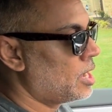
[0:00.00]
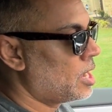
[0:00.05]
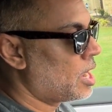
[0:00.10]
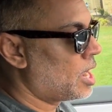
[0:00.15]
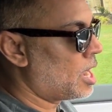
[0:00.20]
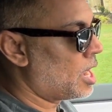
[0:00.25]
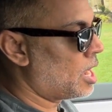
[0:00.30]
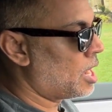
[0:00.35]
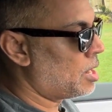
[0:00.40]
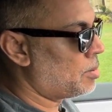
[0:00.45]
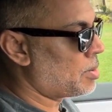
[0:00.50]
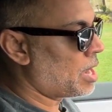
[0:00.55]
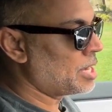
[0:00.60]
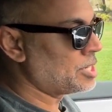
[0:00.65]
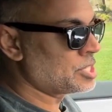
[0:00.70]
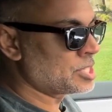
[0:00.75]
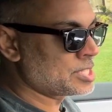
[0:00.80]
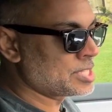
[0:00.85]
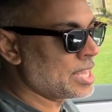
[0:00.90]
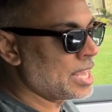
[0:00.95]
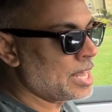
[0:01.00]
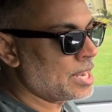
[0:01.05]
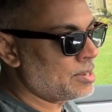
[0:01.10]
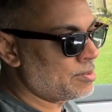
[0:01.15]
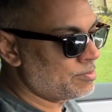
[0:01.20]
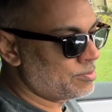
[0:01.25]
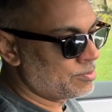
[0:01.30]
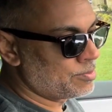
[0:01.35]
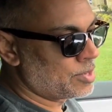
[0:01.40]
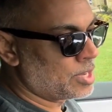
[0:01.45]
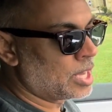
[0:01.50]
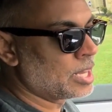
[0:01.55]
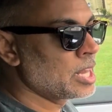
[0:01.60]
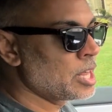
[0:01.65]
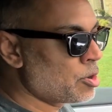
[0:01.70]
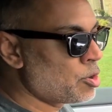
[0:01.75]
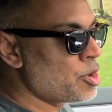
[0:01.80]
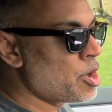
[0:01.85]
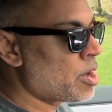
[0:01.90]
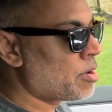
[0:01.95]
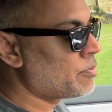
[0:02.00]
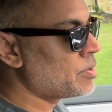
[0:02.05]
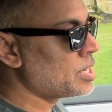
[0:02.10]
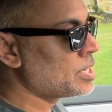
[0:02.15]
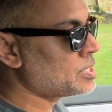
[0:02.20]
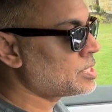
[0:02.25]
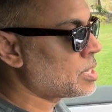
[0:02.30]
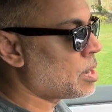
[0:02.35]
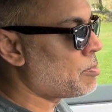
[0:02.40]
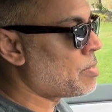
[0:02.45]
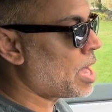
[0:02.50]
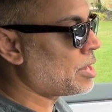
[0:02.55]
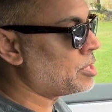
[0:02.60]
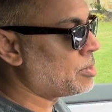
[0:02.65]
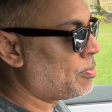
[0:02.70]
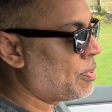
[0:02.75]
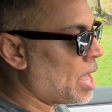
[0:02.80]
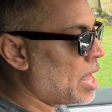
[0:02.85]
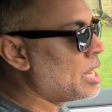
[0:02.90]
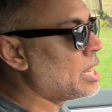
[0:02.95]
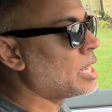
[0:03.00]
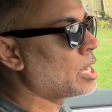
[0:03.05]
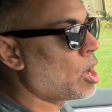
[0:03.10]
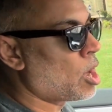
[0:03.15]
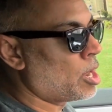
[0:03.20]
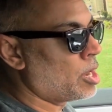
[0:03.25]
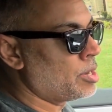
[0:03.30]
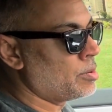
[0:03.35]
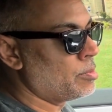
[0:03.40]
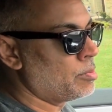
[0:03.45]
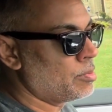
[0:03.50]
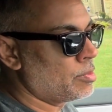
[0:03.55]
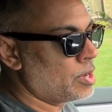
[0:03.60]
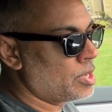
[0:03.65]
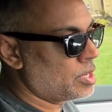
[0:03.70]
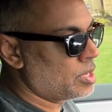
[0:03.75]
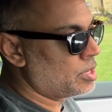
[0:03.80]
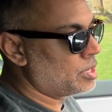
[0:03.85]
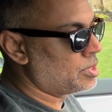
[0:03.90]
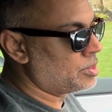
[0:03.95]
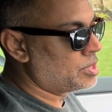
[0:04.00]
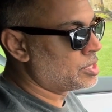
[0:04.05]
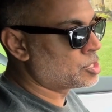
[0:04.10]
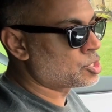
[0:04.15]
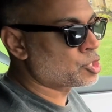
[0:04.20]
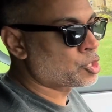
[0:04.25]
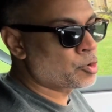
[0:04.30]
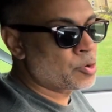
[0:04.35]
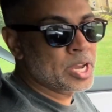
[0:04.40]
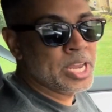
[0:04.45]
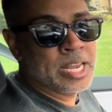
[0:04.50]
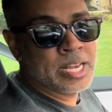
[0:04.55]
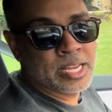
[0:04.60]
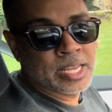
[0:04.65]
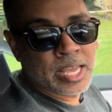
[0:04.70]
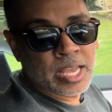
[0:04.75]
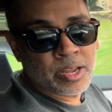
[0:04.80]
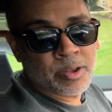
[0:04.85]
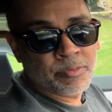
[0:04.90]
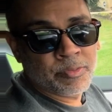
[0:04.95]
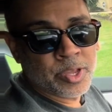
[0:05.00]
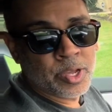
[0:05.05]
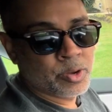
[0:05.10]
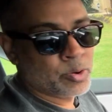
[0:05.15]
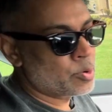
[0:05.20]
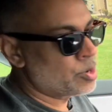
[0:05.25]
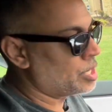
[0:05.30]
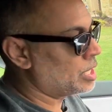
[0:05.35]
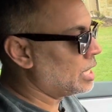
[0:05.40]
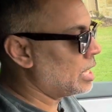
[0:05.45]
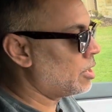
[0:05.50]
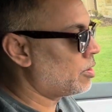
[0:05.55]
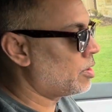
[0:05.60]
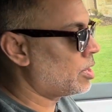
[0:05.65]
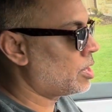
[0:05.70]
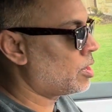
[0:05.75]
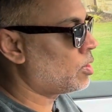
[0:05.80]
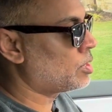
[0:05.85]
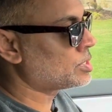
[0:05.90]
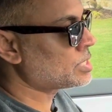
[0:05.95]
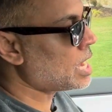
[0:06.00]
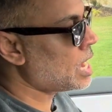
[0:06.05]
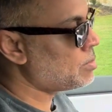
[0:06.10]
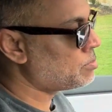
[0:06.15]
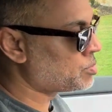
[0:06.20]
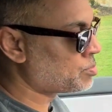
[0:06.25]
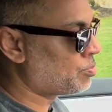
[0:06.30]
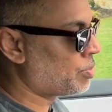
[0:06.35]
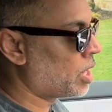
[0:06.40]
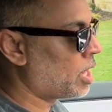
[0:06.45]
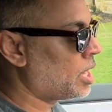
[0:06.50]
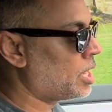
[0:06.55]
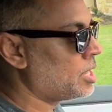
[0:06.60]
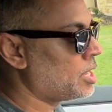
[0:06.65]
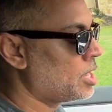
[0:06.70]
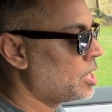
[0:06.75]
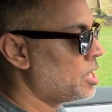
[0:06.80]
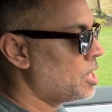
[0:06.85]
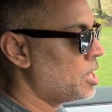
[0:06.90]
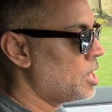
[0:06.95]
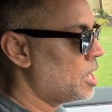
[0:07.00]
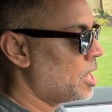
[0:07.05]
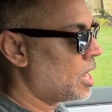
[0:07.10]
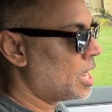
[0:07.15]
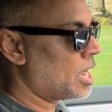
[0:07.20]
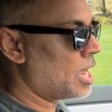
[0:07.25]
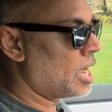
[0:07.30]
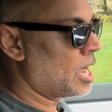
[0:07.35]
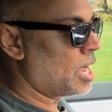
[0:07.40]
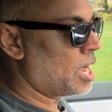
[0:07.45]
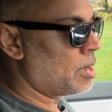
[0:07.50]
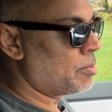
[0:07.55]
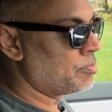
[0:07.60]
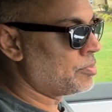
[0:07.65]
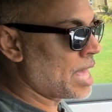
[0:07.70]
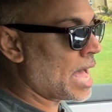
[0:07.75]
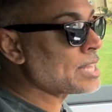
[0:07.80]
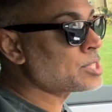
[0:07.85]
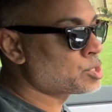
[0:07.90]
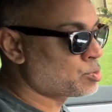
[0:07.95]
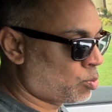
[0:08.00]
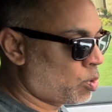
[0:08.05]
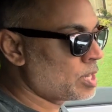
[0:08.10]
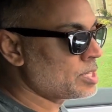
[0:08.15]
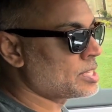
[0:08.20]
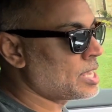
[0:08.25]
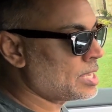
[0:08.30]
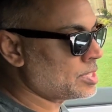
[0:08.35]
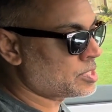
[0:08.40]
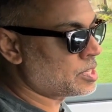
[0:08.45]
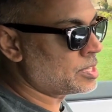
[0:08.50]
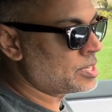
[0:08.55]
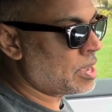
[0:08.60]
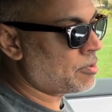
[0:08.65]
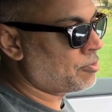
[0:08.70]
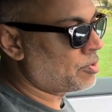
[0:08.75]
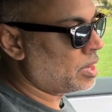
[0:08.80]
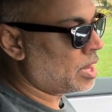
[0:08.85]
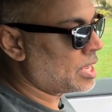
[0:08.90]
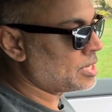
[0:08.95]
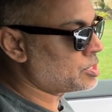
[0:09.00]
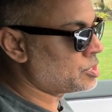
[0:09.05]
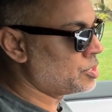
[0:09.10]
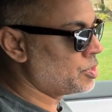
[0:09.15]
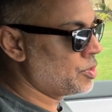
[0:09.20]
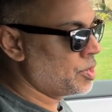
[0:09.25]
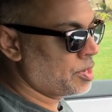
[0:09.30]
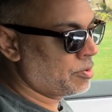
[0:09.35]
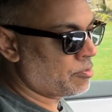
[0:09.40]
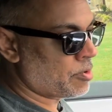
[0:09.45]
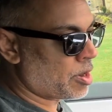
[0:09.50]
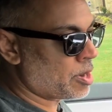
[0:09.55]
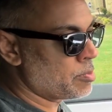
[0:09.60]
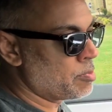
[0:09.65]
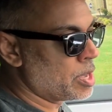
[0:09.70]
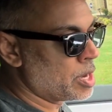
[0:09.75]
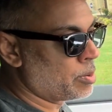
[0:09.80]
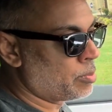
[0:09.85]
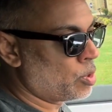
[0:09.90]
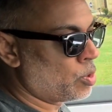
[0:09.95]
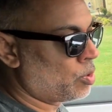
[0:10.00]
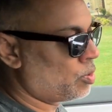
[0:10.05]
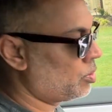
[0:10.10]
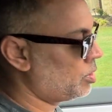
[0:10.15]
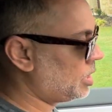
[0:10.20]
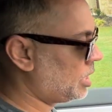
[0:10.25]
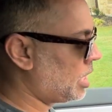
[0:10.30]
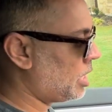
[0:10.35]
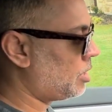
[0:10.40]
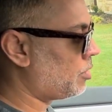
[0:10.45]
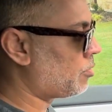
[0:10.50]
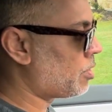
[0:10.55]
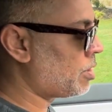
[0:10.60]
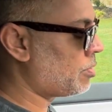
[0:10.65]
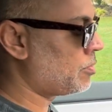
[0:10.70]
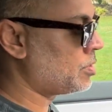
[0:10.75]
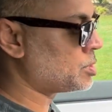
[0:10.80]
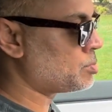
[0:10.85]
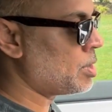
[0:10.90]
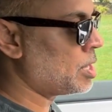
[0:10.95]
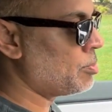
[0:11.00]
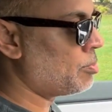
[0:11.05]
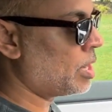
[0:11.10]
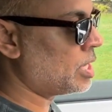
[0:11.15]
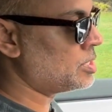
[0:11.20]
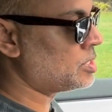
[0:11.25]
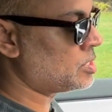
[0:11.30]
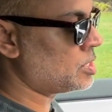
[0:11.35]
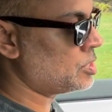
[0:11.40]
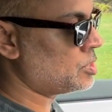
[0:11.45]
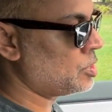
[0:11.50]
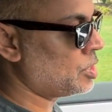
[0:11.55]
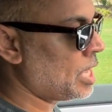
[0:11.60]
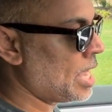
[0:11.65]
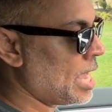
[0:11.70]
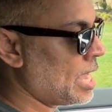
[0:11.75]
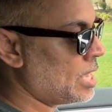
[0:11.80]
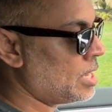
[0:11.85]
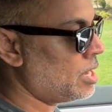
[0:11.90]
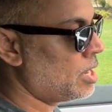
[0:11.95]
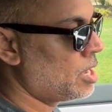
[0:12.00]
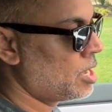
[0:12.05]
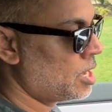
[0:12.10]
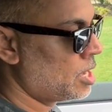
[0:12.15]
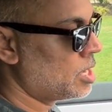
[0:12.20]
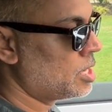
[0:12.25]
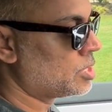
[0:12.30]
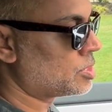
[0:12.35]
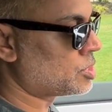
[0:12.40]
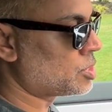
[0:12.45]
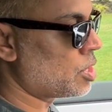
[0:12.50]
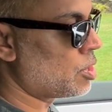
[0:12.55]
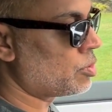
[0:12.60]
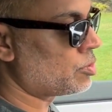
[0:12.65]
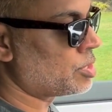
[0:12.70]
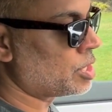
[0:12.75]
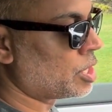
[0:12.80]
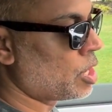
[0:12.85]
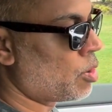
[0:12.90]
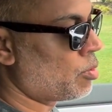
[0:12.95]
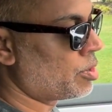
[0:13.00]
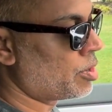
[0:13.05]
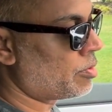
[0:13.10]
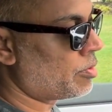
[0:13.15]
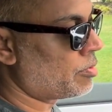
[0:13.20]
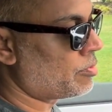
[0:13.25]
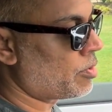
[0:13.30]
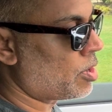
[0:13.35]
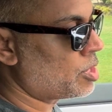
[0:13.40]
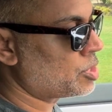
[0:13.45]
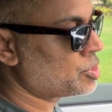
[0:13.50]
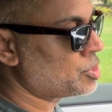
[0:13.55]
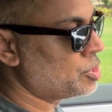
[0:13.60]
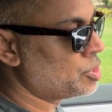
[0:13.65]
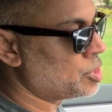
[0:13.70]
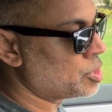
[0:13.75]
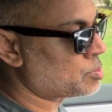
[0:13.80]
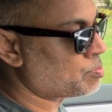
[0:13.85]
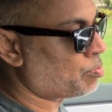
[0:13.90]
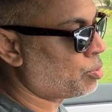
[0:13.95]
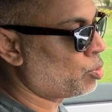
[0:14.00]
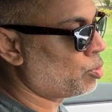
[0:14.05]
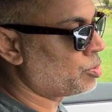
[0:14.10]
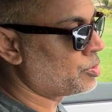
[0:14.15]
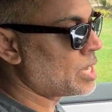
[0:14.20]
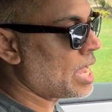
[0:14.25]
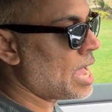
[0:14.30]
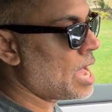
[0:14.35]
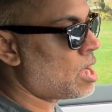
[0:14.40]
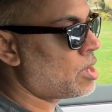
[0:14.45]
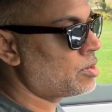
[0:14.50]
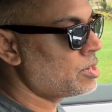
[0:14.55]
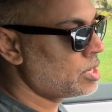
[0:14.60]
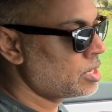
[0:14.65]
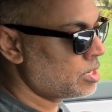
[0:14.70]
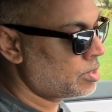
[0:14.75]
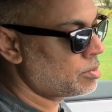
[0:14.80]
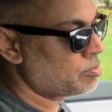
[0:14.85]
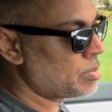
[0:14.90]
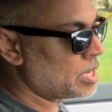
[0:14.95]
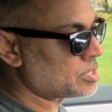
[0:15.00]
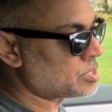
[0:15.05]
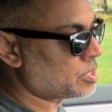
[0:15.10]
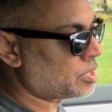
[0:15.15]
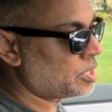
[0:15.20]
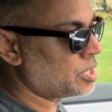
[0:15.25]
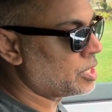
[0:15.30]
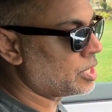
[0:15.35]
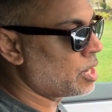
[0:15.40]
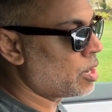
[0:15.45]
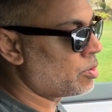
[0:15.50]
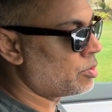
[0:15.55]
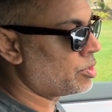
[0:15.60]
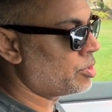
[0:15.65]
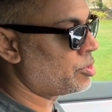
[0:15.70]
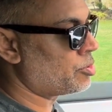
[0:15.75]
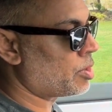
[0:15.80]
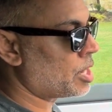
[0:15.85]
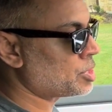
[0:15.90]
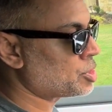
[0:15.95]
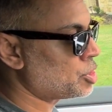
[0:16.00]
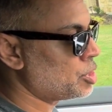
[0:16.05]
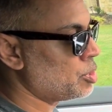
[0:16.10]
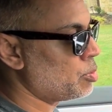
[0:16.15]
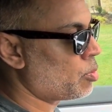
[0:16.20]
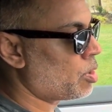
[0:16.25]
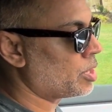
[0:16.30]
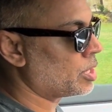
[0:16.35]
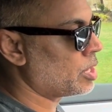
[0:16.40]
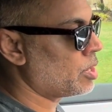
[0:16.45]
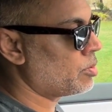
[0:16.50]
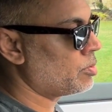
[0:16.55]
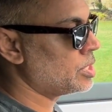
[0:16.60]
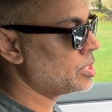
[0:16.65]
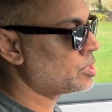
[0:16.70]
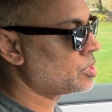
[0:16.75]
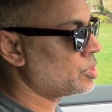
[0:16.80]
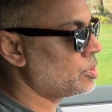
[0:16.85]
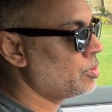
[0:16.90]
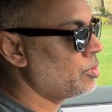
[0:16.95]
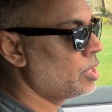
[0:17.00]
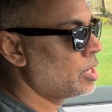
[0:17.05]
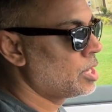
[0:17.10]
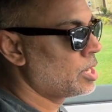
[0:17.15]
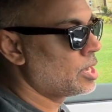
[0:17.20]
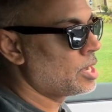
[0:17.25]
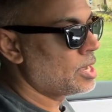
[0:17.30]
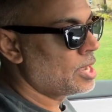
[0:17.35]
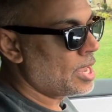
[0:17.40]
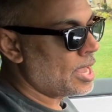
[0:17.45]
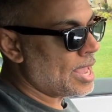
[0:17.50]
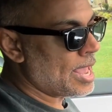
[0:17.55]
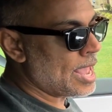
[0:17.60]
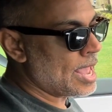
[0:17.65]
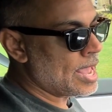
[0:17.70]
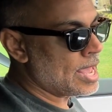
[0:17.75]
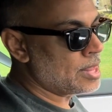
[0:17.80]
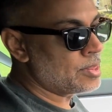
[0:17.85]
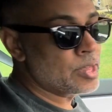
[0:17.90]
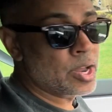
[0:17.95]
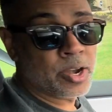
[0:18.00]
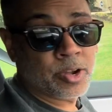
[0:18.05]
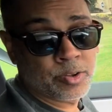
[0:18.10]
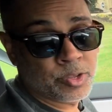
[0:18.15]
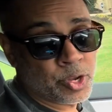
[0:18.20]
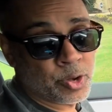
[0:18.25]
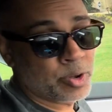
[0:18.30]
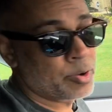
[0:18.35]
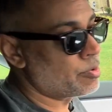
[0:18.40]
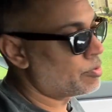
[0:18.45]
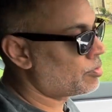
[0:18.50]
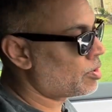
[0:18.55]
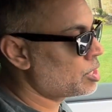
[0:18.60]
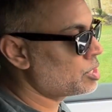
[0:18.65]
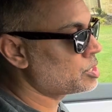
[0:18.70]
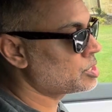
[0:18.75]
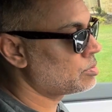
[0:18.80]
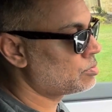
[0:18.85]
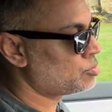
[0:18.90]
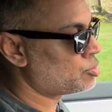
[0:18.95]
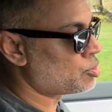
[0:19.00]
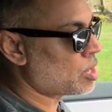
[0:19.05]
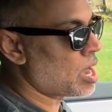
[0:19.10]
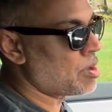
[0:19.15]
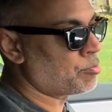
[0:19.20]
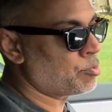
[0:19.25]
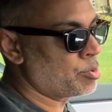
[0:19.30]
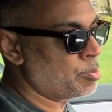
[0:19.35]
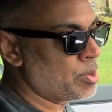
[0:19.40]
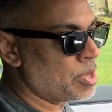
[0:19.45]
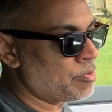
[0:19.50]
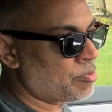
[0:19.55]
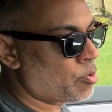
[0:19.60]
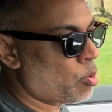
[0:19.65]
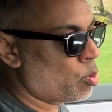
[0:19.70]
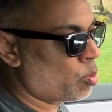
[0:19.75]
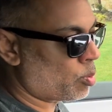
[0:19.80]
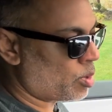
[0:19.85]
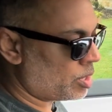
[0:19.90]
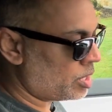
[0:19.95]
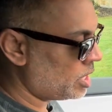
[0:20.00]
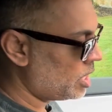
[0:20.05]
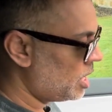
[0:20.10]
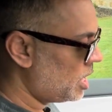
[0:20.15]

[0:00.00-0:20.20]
I just get a little nervous about depending on the screen to get your vehicle into gear at all times, but that's what Tesla definitely likes doing. Very minimal, getting rid of as many buttons as you can. So to go into reverse, you just pull down, basically to go in the direction you want to go into. And there, you're in reverse. Drive would be forward.